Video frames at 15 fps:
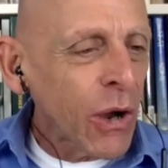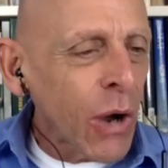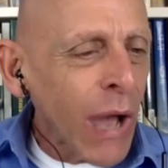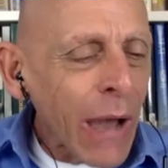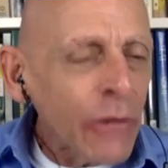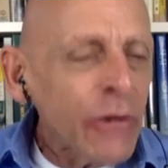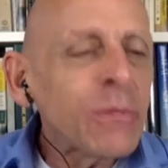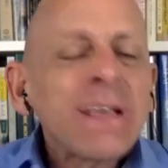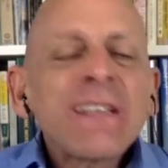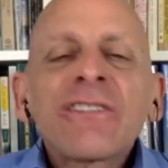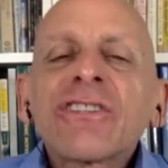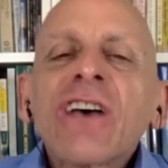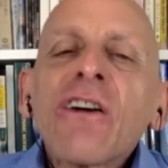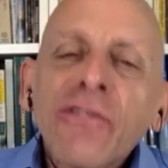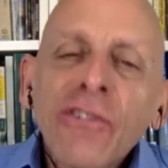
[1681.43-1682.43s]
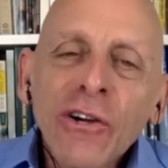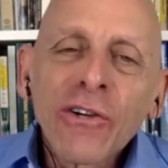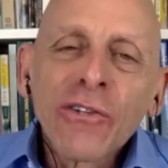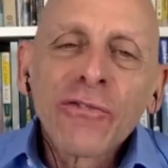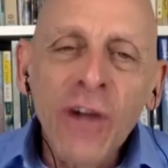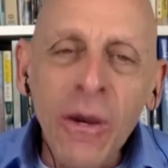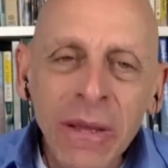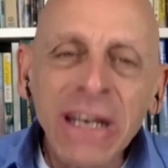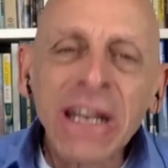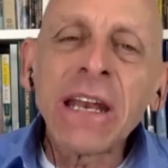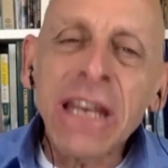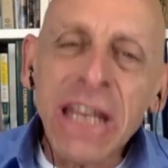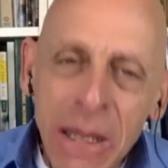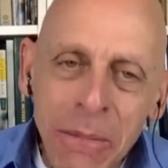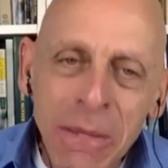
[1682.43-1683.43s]
How do we suffer from an
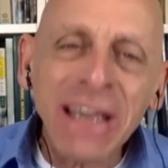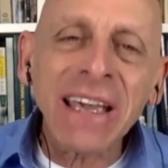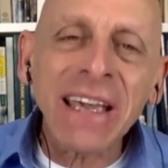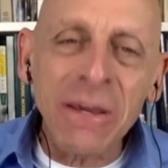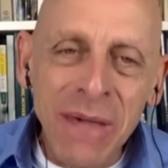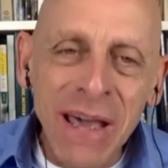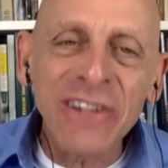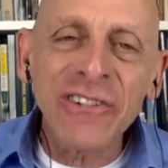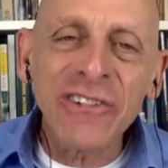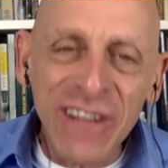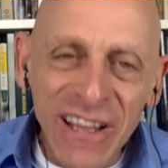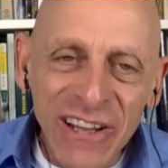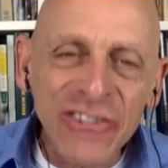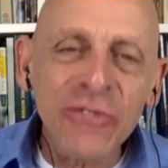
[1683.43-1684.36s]
anemic imagination?